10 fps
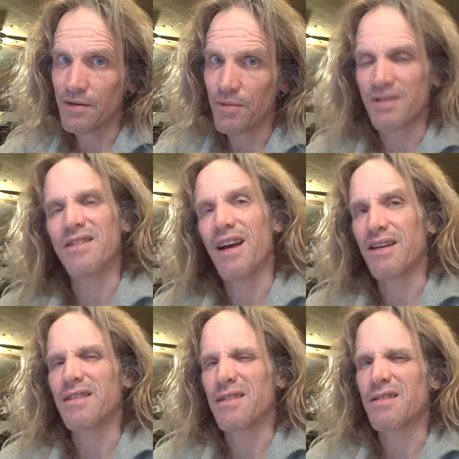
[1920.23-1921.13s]
was not
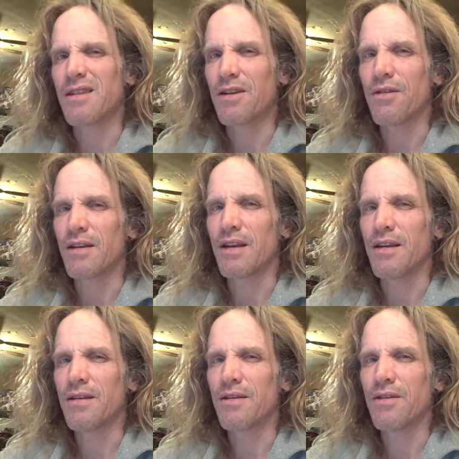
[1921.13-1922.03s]
necessarily
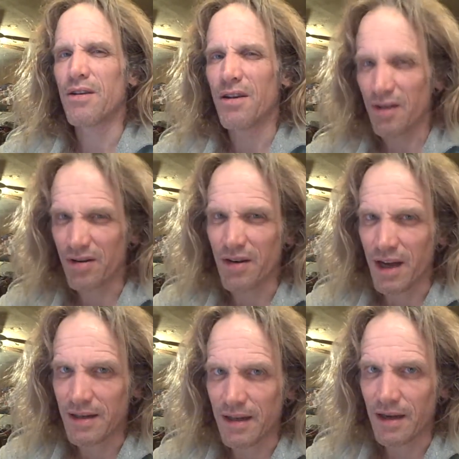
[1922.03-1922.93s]
a good
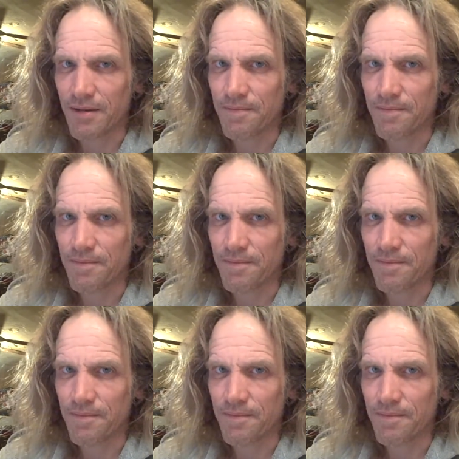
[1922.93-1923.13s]
idea.